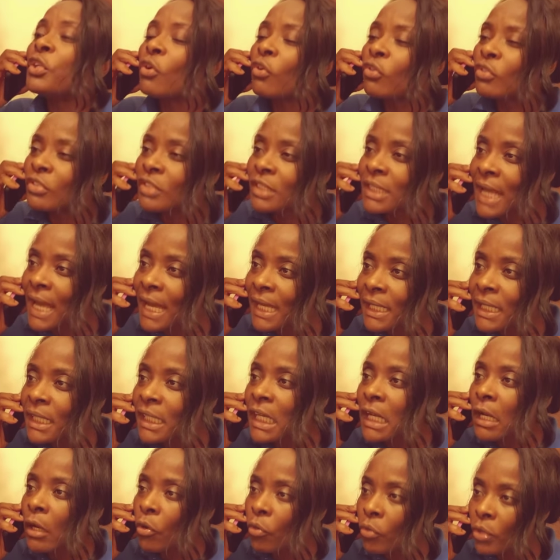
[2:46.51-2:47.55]
don't sign
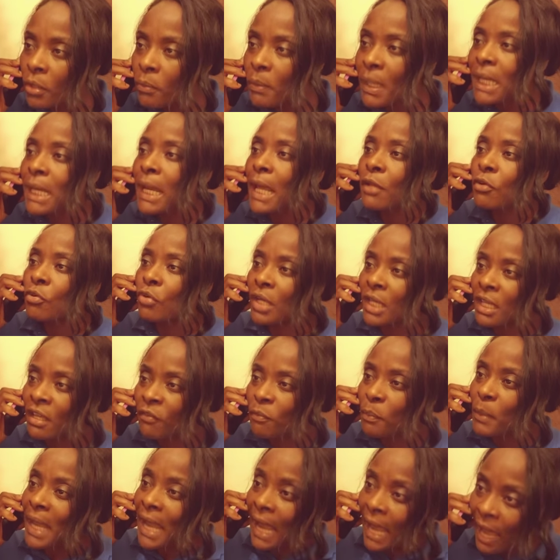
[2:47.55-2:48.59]
an agreement that you will
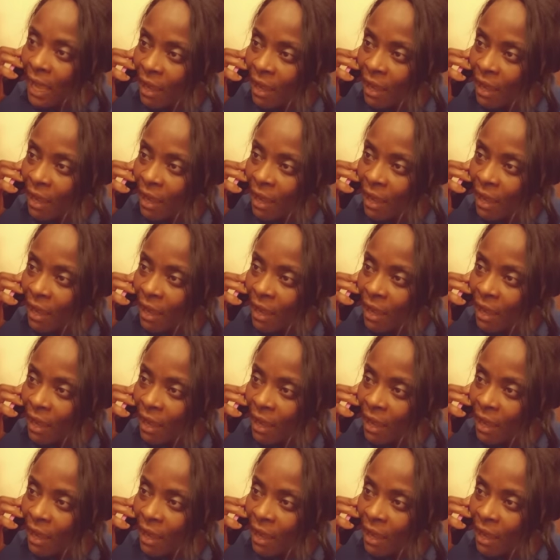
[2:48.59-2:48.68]
give me